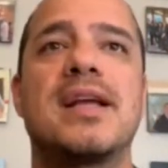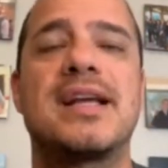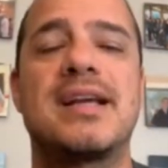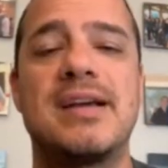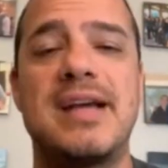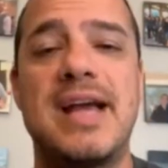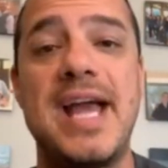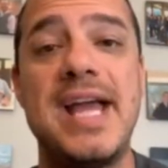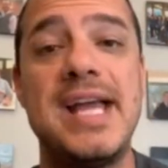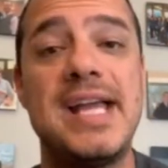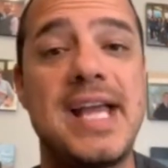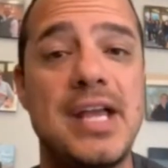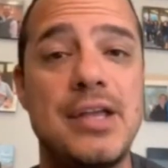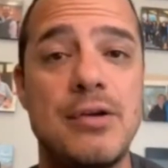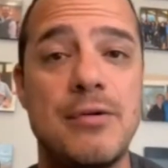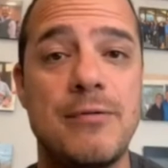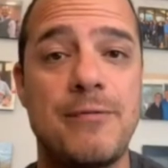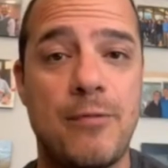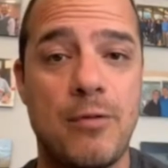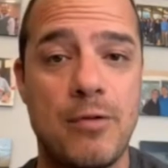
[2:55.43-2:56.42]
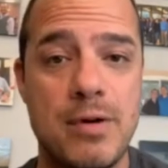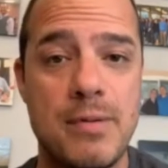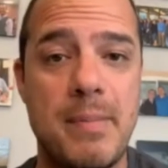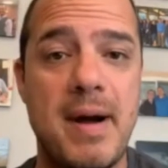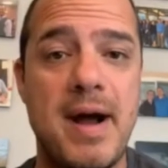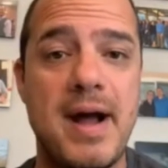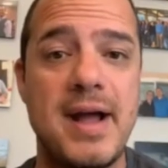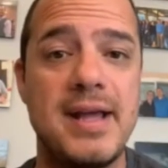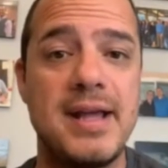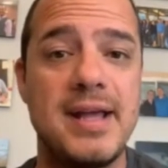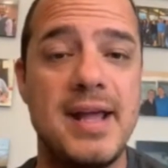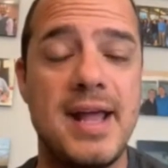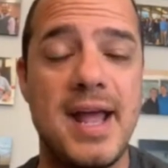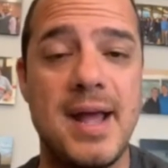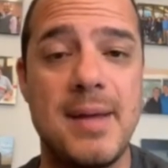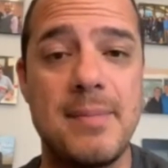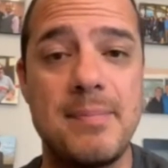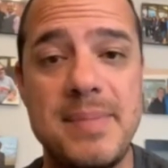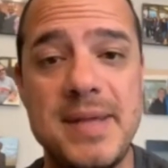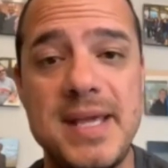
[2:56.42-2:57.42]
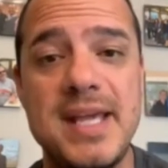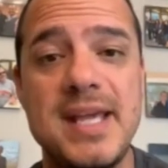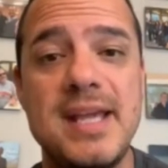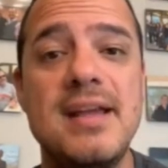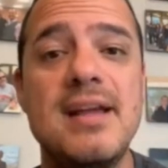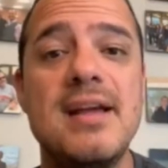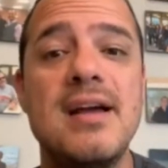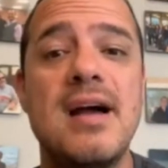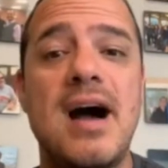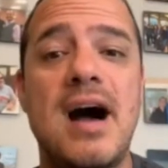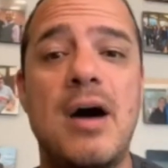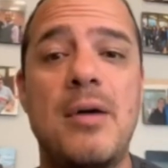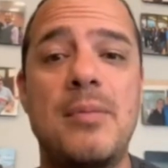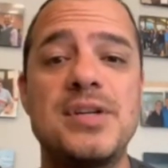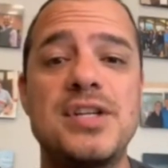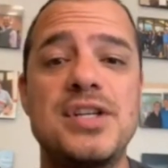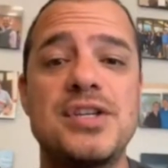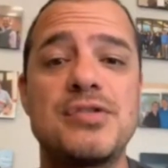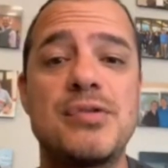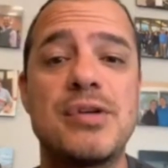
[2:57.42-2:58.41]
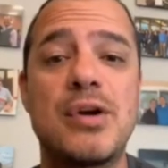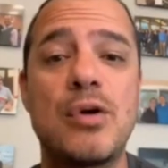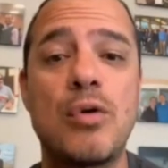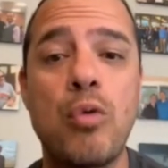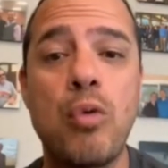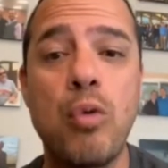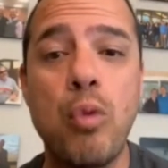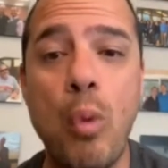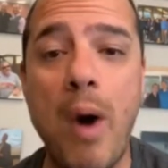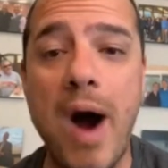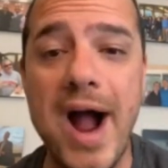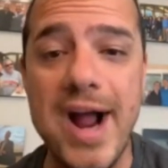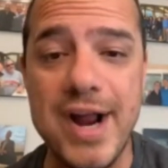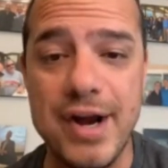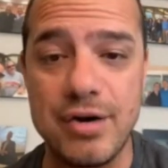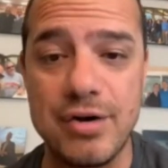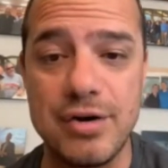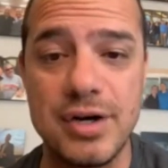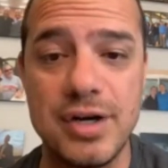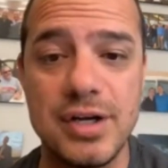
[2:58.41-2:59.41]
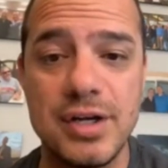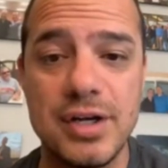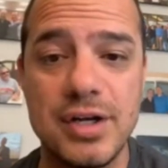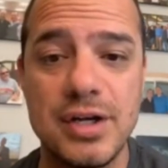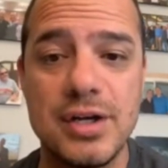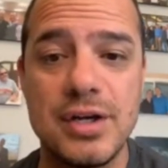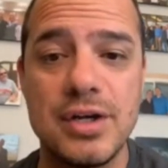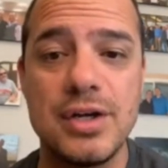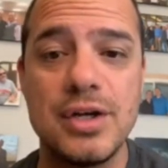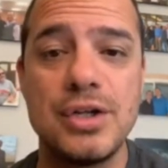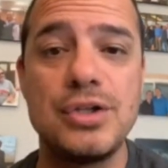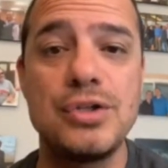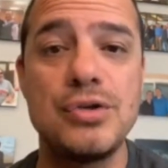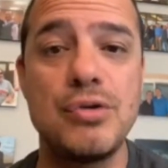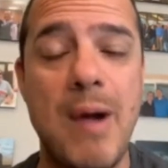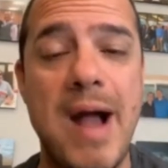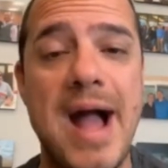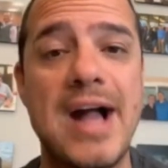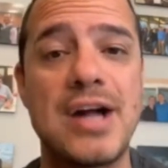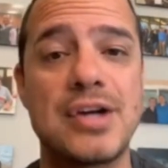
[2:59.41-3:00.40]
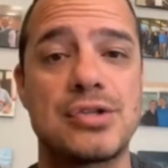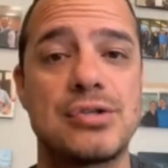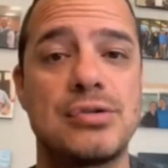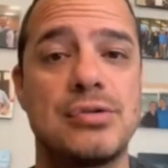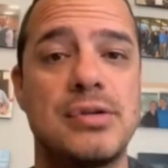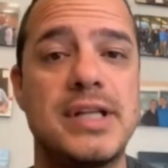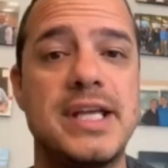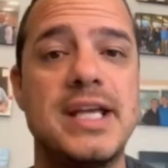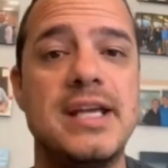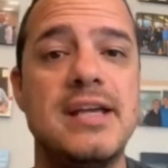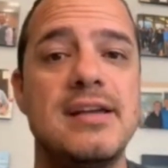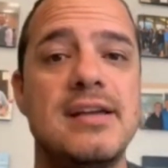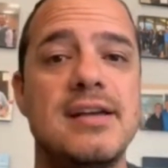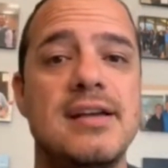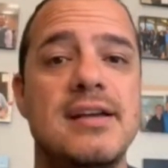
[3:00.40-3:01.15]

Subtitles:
A, can you afford to buy it? And B, how much is required to actually